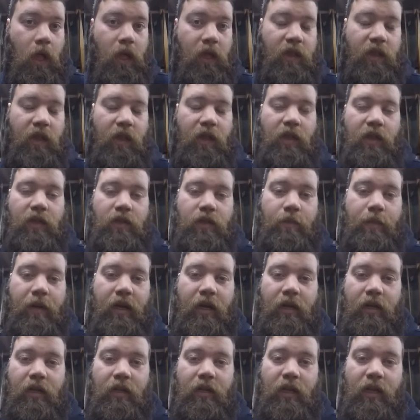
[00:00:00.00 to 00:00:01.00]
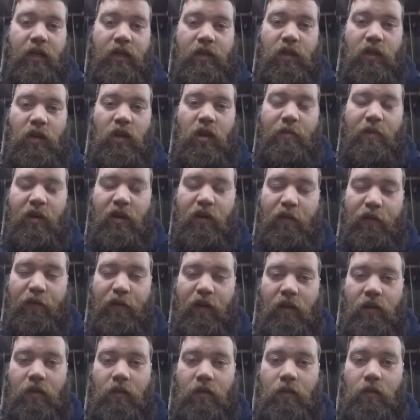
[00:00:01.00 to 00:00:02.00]
I think that's about the excitement of
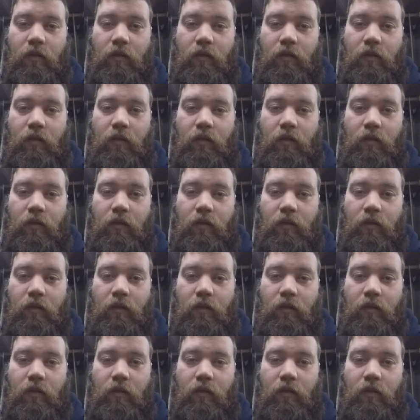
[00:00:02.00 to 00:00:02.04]
it.